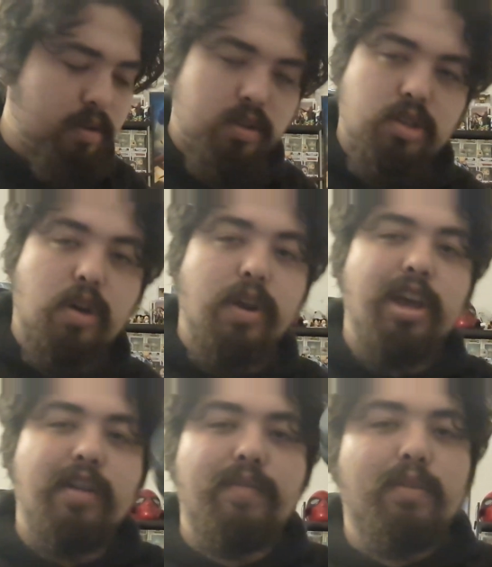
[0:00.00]
Sony
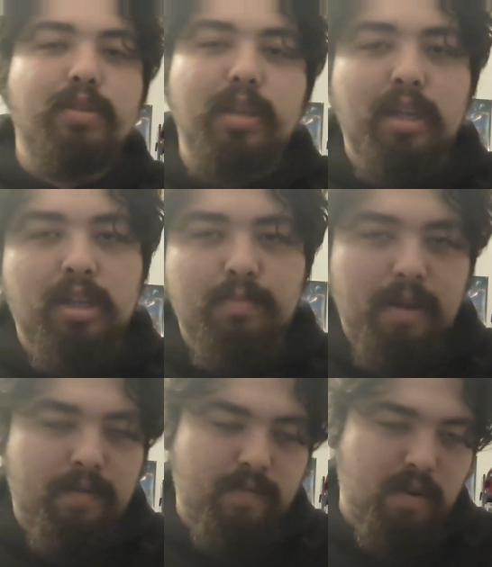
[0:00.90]
headphones, at least by
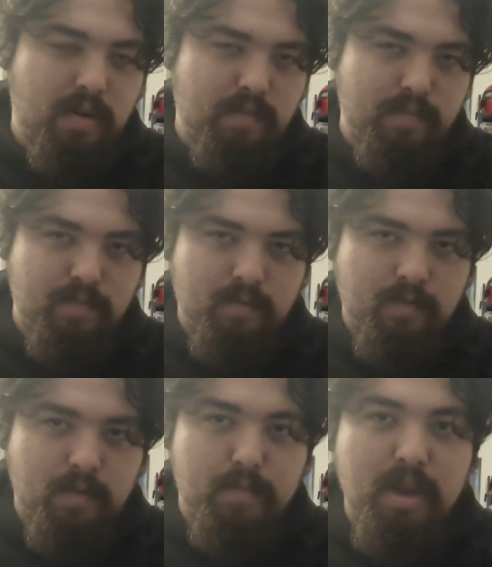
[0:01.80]
far
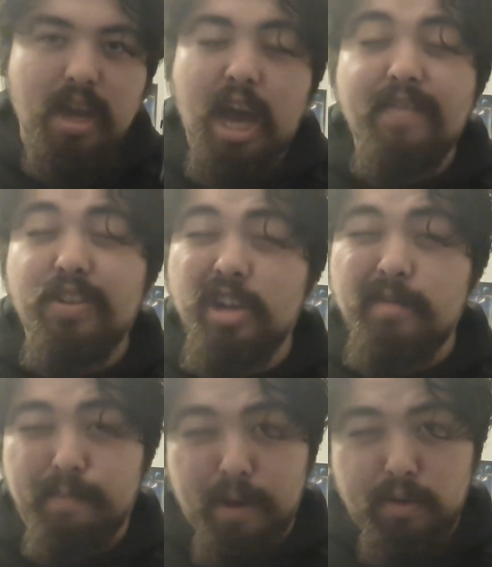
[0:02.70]
for me, I haven't
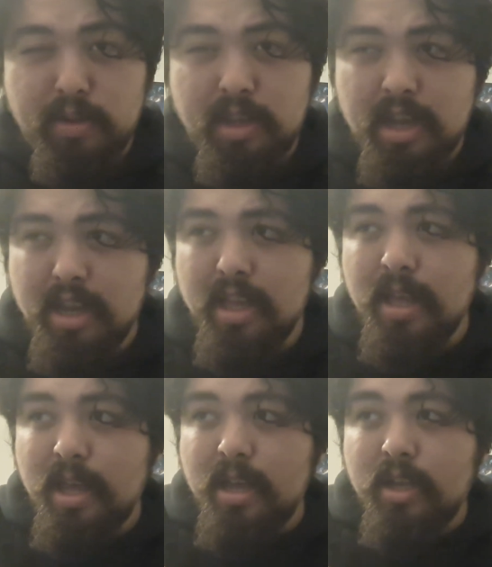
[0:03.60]
tried Bose yet,
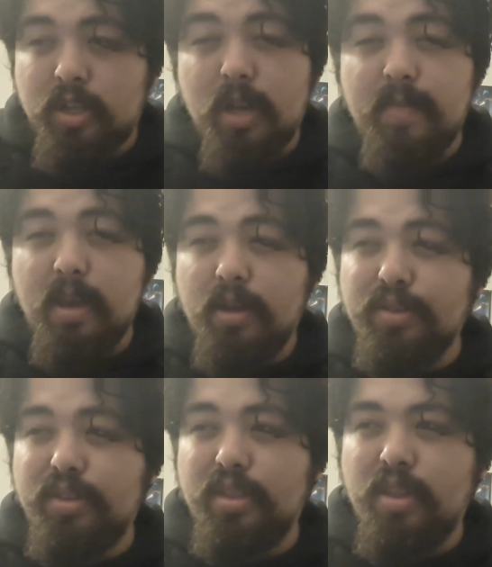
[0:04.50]

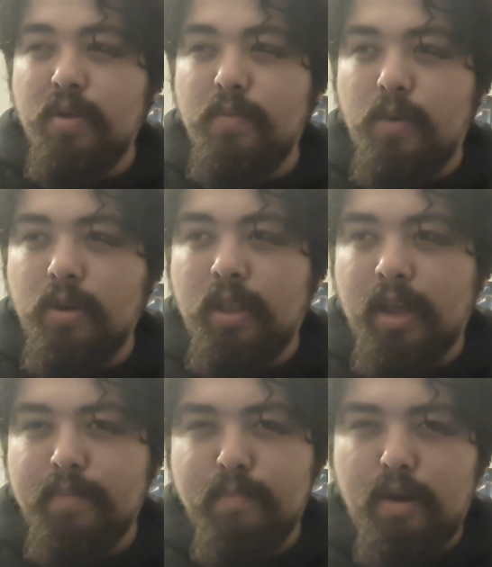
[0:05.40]
JBLs, they're more
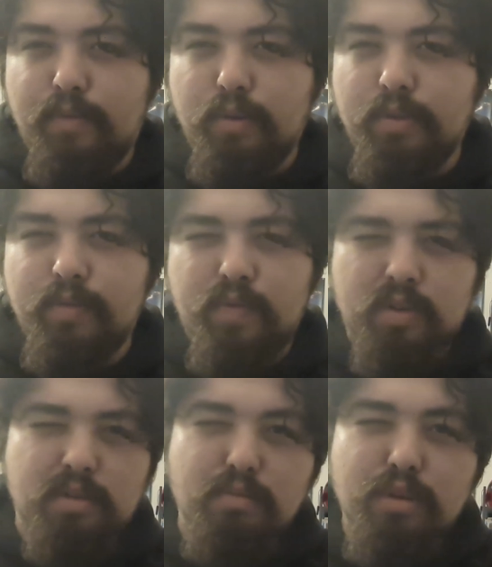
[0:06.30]
like muffled for
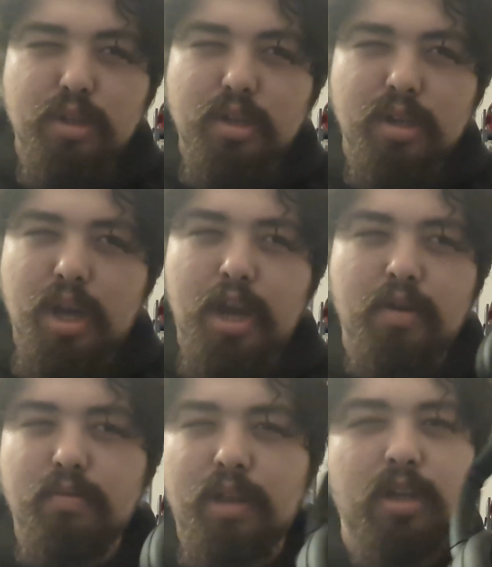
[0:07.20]
some reason. I
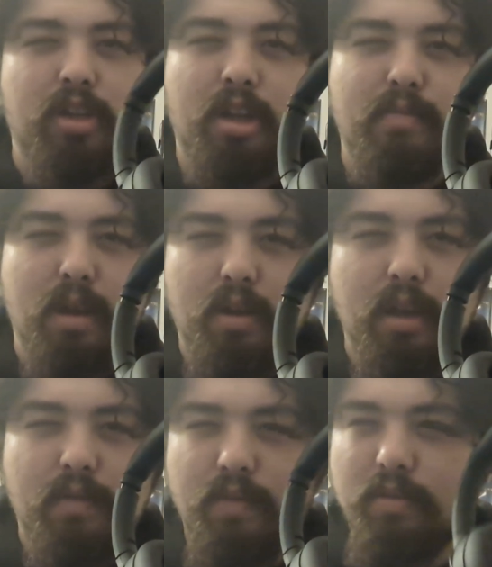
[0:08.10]
don't like JBL
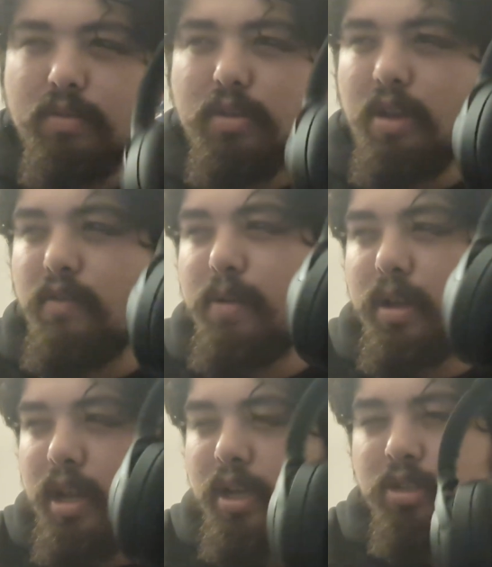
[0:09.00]
headphones. Everybody
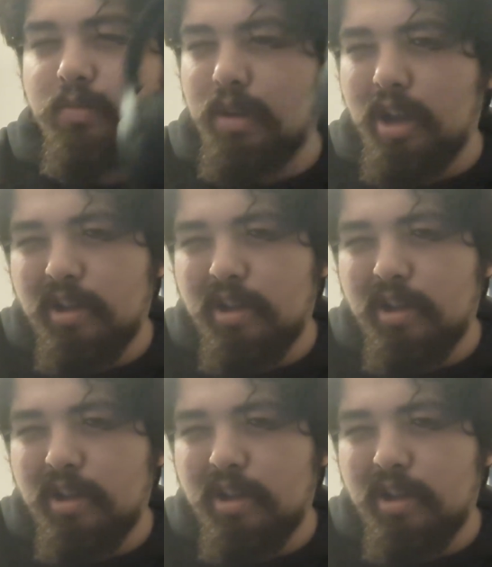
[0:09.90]
does, but